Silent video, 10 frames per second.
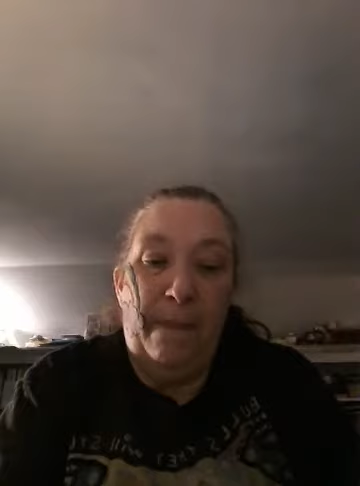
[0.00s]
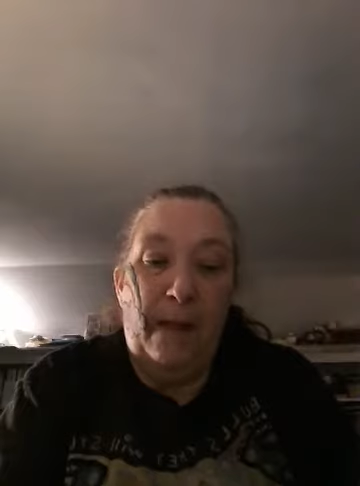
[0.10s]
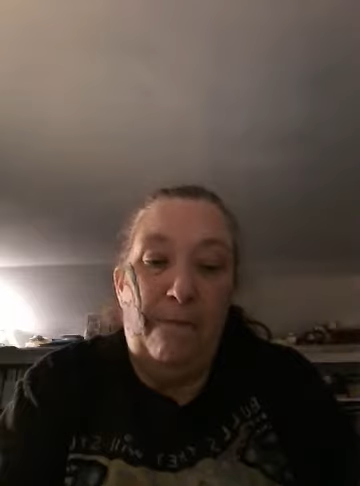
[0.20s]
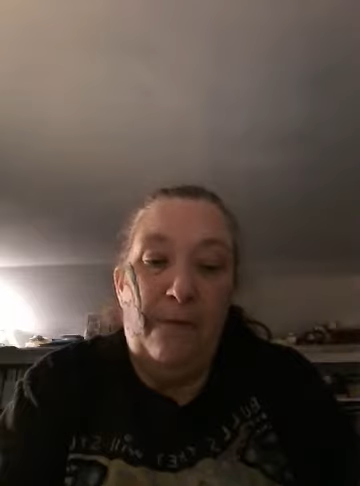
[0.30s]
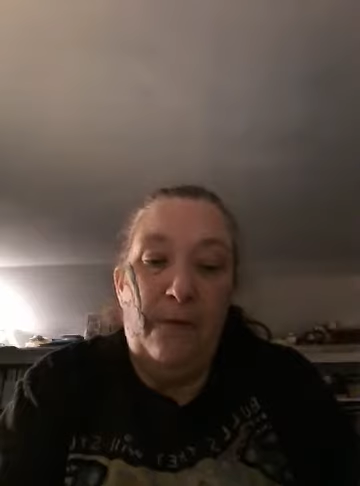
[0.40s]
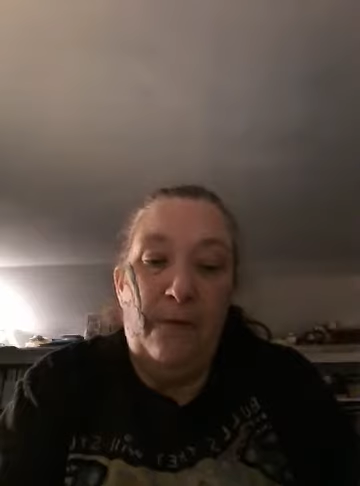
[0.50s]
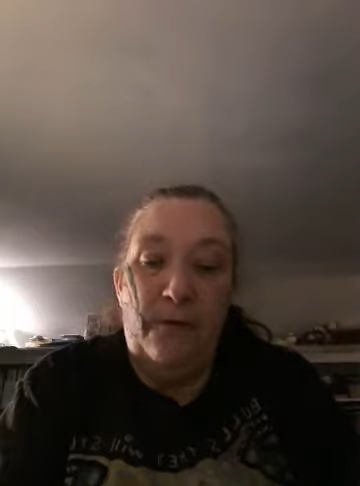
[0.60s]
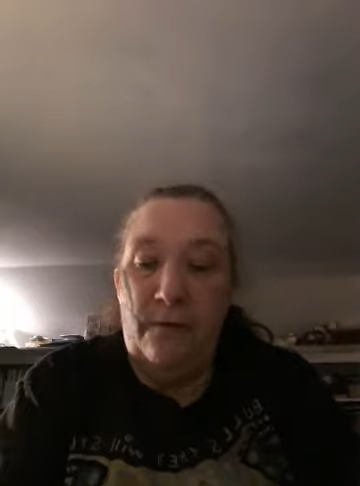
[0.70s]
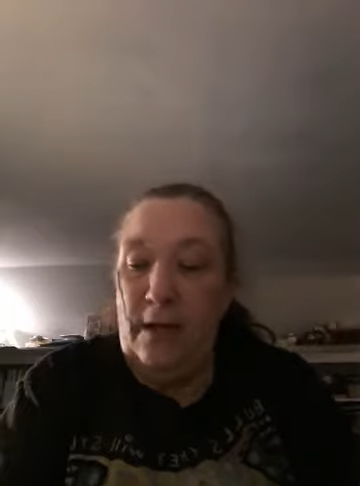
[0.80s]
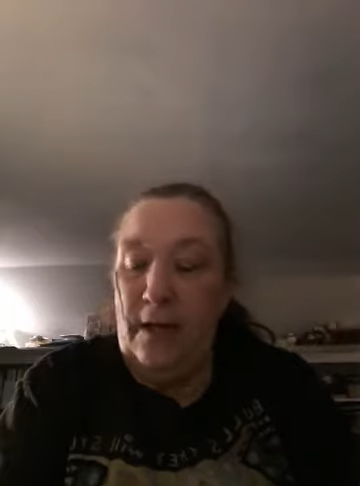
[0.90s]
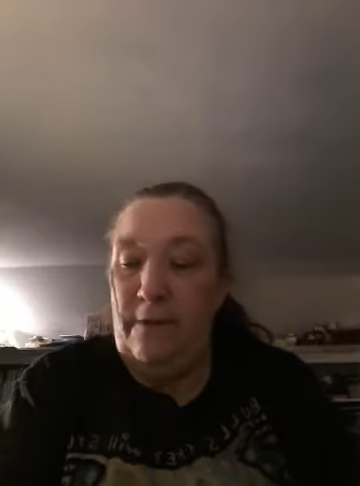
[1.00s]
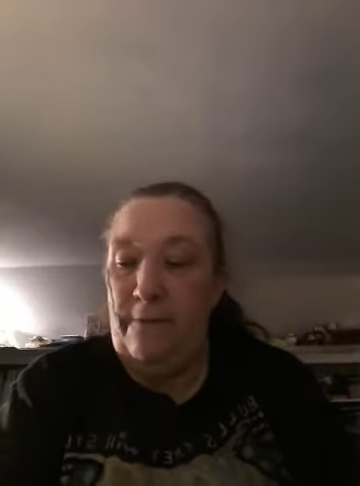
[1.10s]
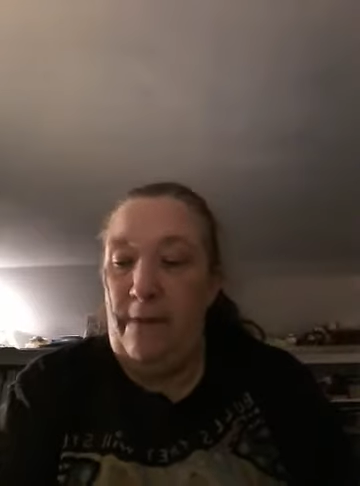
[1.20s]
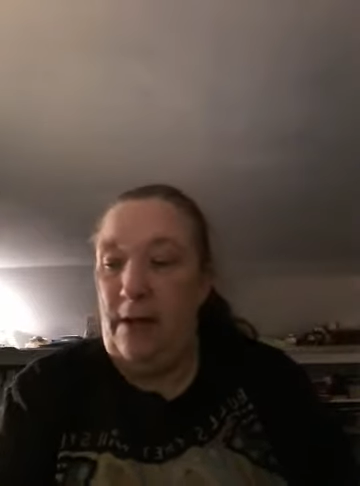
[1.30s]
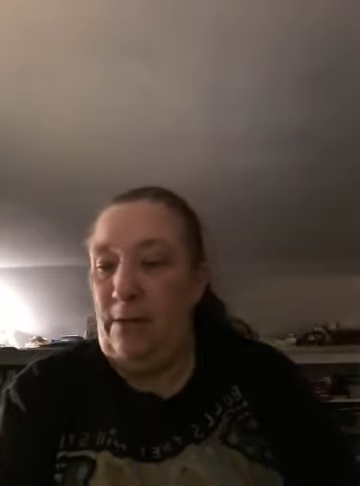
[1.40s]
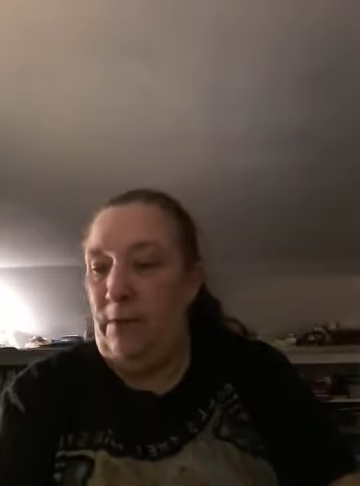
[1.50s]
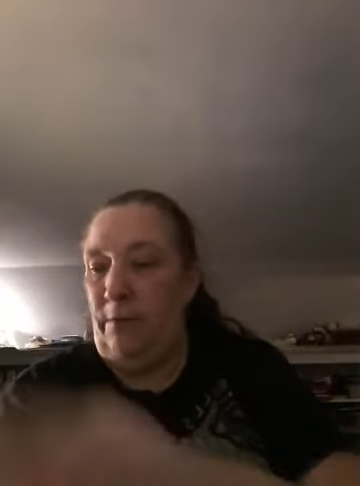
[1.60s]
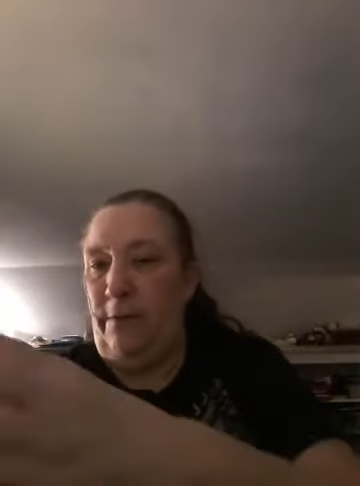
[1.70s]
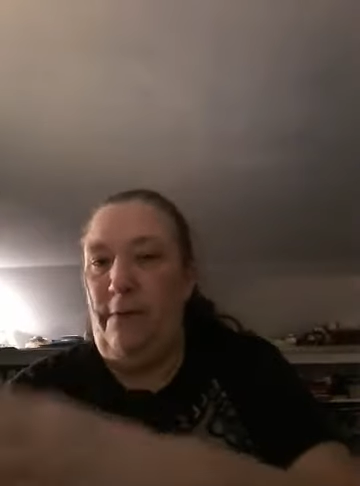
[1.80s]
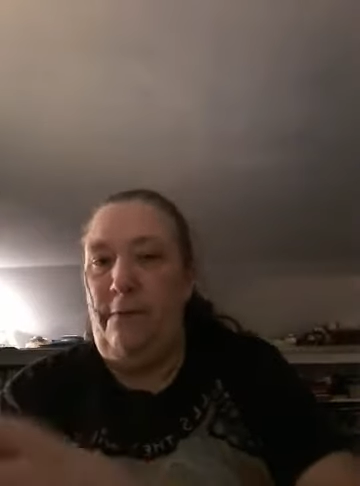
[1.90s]
if you're doing any fun, or
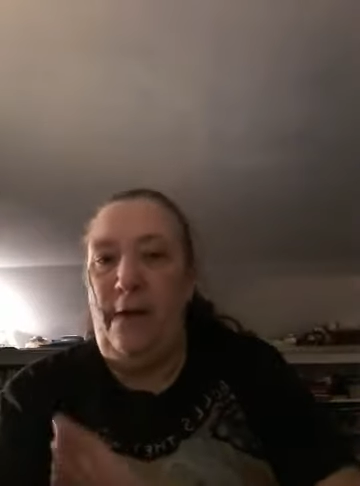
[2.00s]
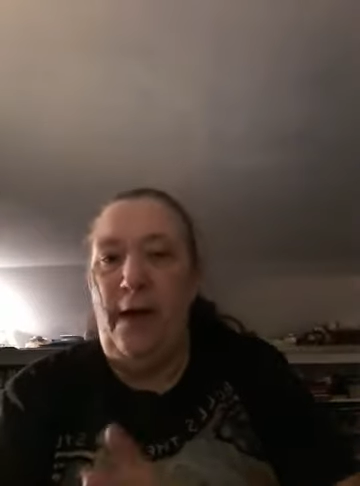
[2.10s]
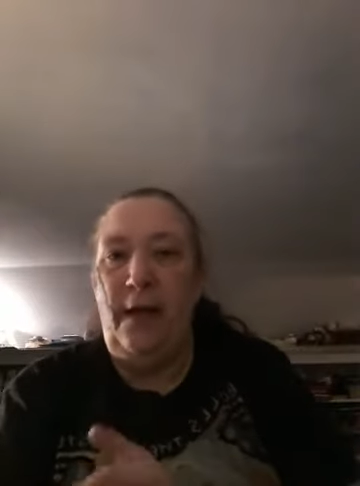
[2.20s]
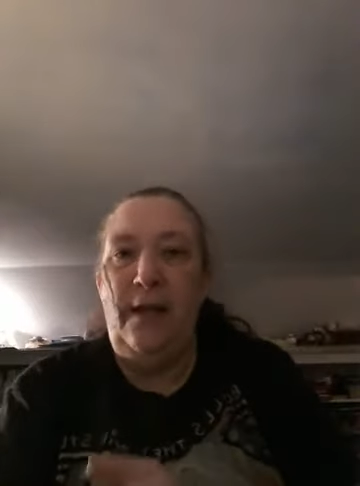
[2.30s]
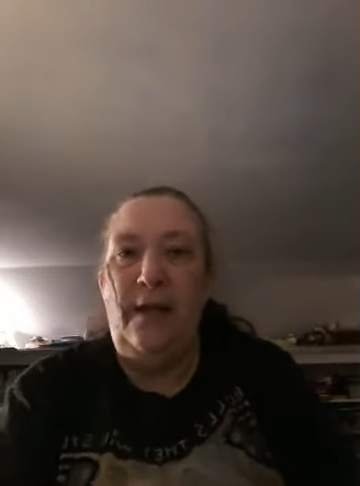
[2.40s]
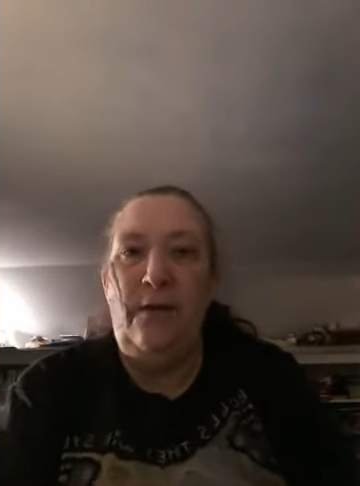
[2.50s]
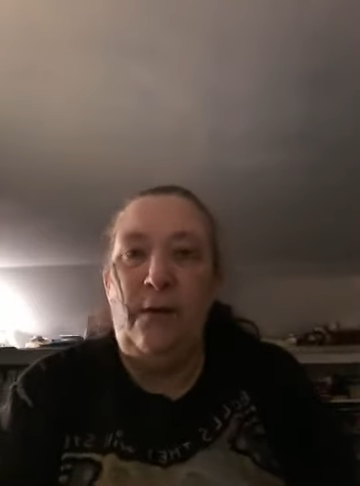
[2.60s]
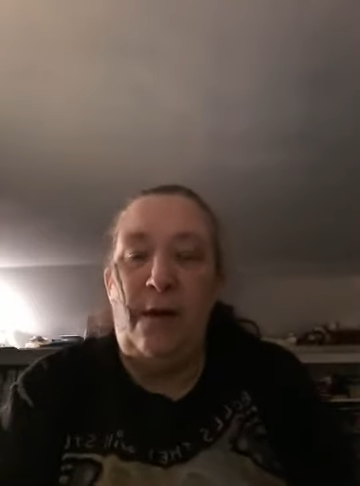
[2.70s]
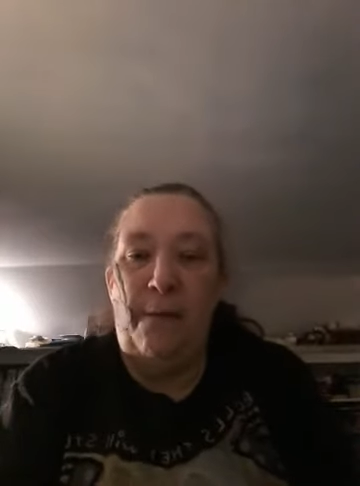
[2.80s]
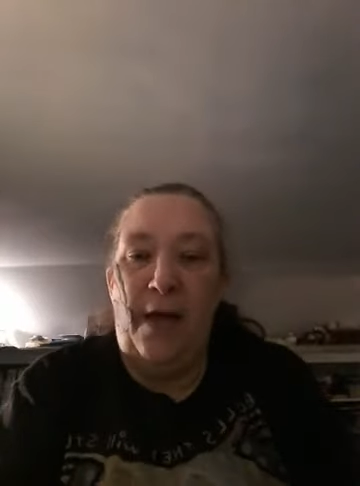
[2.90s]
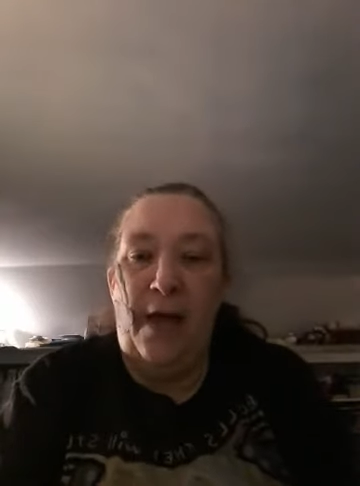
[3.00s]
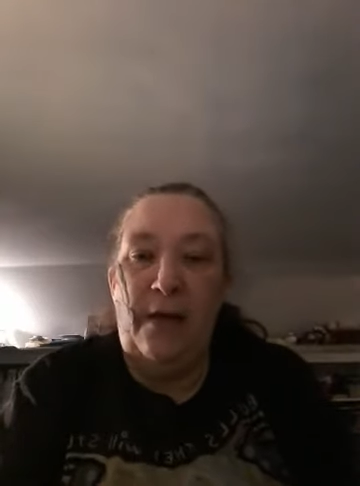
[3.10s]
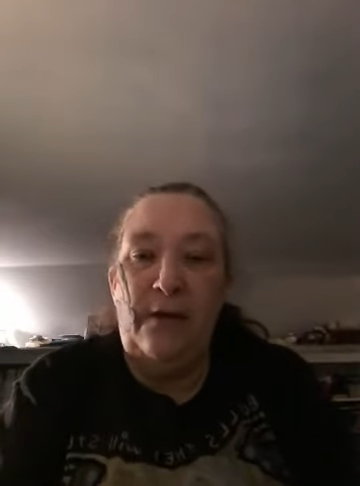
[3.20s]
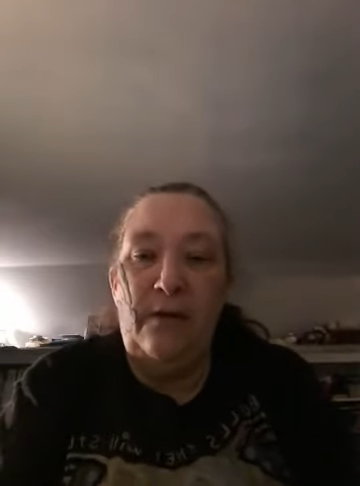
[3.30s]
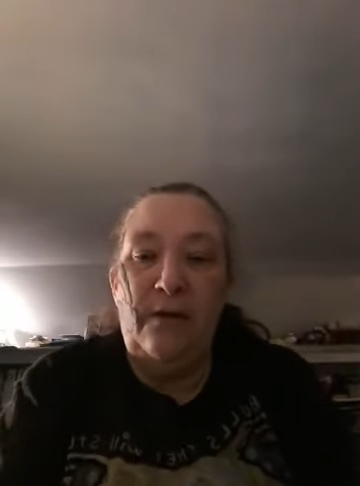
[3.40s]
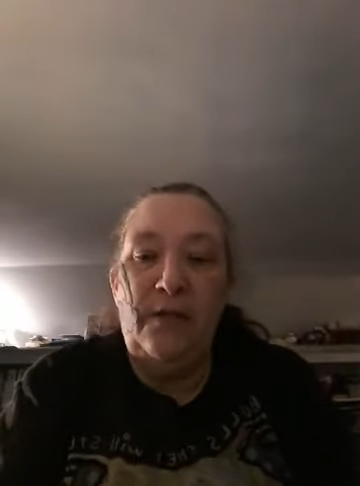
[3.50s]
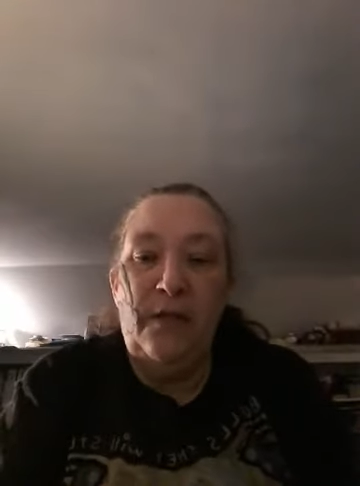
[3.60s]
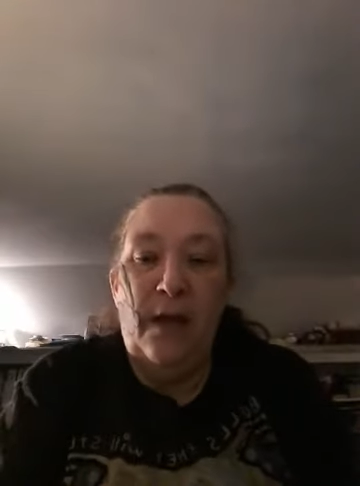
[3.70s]
if you find any great patterns,